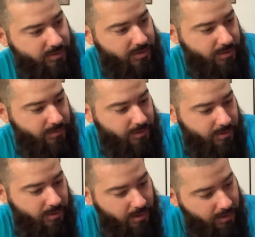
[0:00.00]

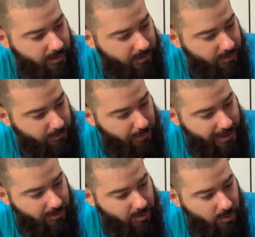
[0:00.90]
Surfer
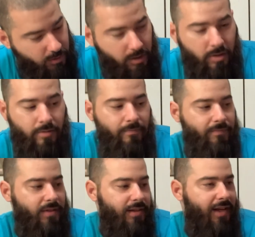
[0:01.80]
battle going on.
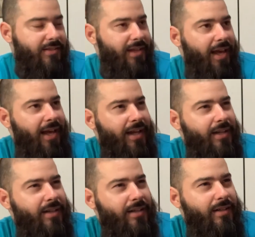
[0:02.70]
They actually had
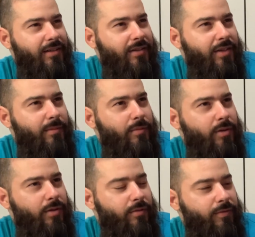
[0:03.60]

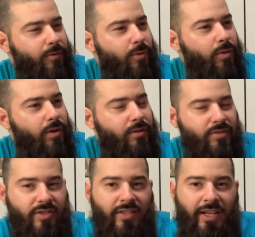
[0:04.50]
#4. It was
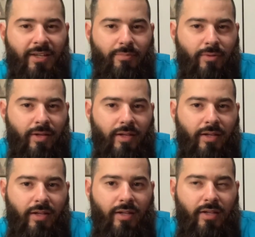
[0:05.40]
a second print.
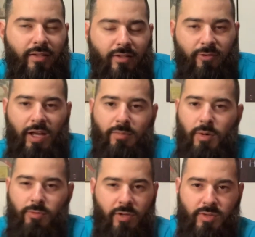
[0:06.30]
The Rainbow
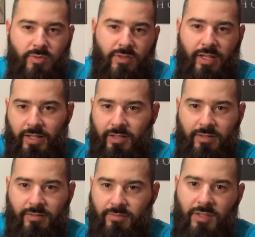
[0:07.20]
Bridge was like
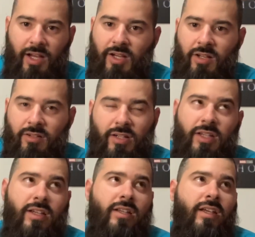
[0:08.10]
not colored
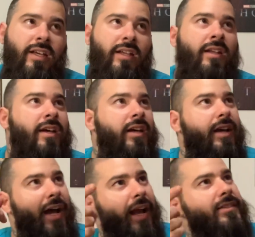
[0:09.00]
in, and
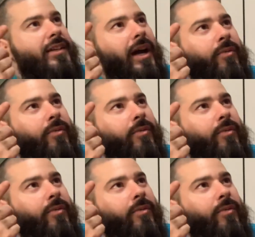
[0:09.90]
I actually got